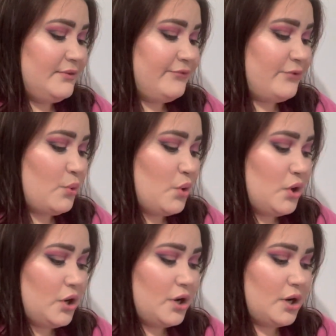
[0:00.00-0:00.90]

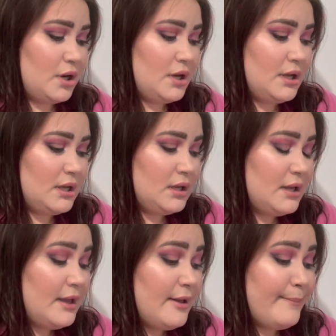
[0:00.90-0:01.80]
For
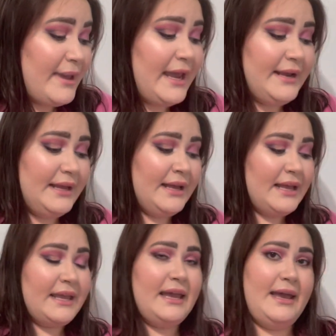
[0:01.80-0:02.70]

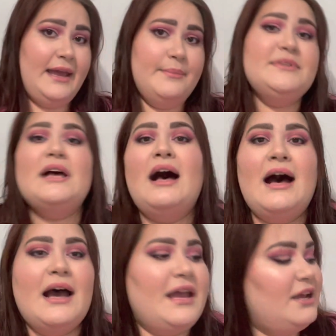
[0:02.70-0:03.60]
panning games,
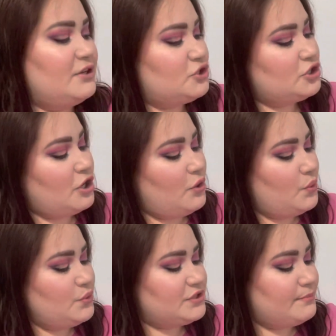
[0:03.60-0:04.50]
I
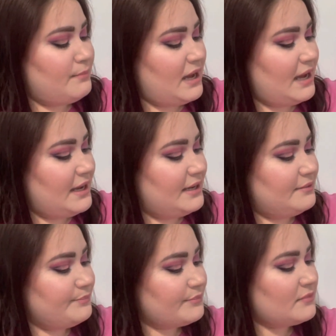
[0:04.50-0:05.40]
chose
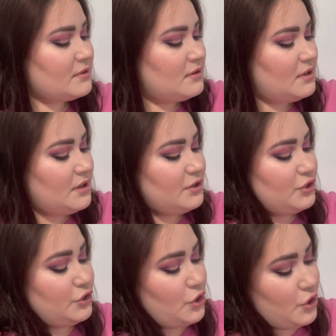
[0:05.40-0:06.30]
my
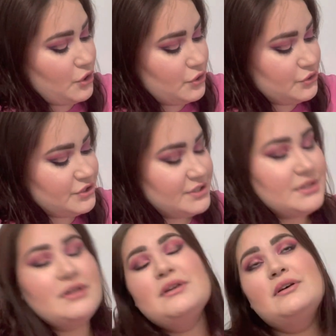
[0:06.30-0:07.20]
NARS
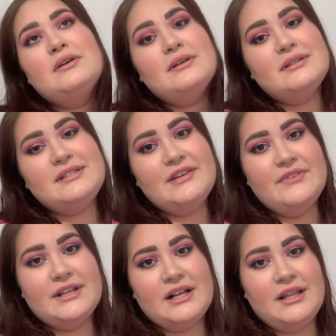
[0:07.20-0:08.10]

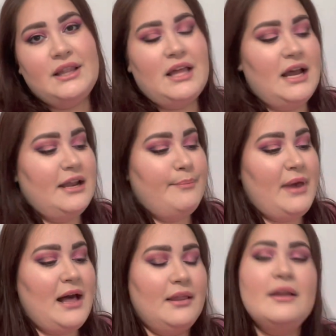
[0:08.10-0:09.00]
Stephen Klein
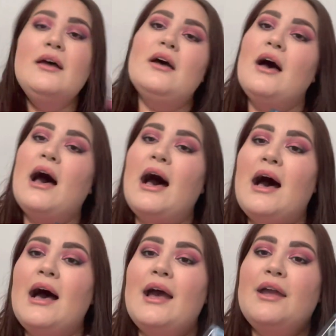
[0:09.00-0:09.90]
palette.
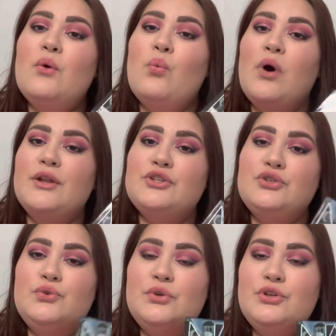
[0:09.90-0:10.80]
I want
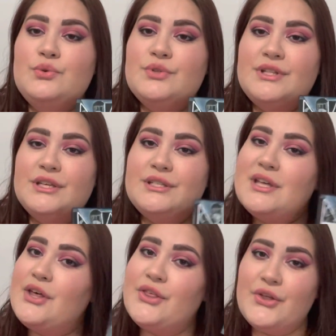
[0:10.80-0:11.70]
to use this
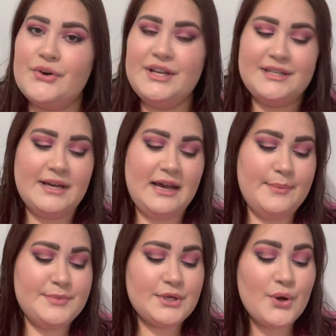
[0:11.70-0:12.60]
30
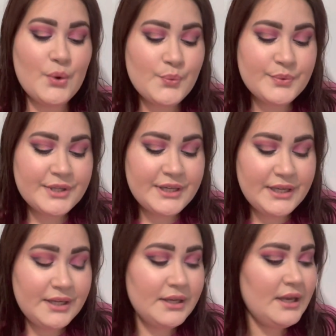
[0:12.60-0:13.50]
times
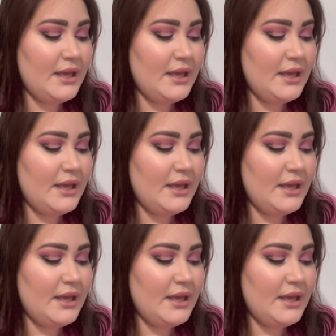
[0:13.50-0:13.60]
only.